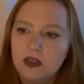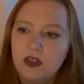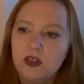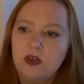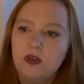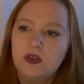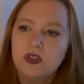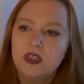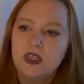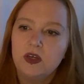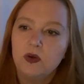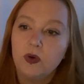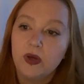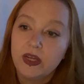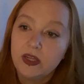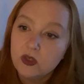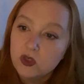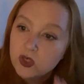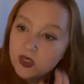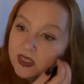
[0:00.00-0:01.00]
you see your
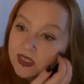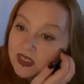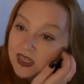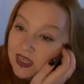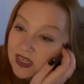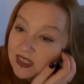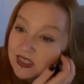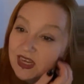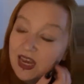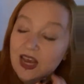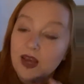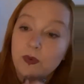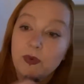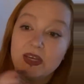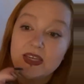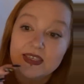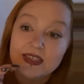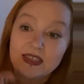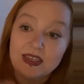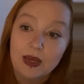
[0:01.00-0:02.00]
interest is to how to
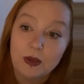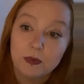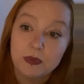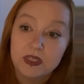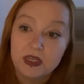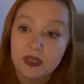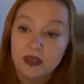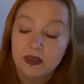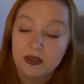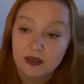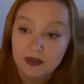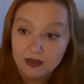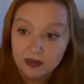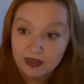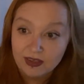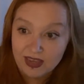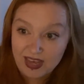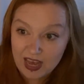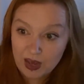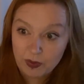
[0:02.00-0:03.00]
accept it,
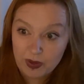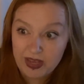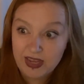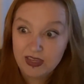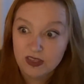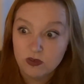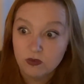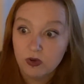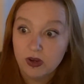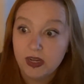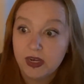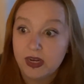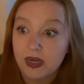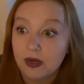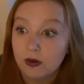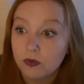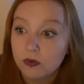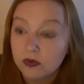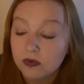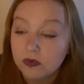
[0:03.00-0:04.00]
how it is right now.